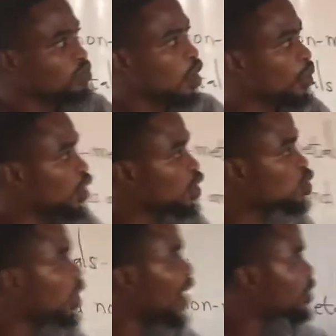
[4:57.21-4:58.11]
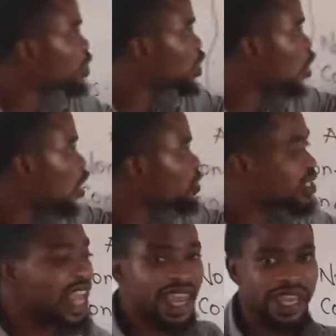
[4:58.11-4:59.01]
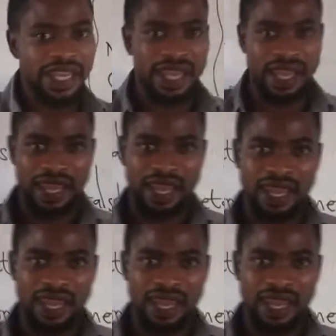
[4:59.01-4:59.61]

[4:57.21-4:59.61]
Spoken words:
We also have what you call zinc.